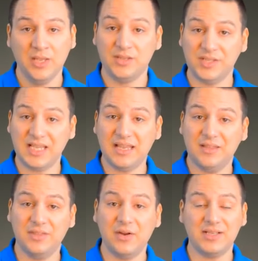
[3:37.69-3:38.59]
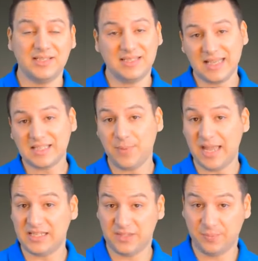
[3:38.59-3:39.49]
You see, there are 6
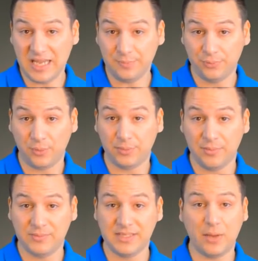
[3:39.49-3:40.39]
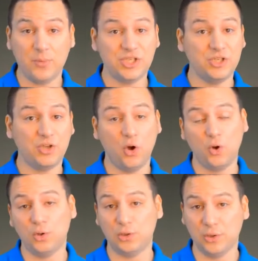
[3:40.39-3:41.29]
main speed problems that we should
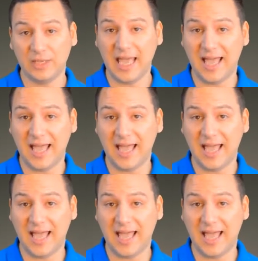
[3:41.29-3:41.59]
all look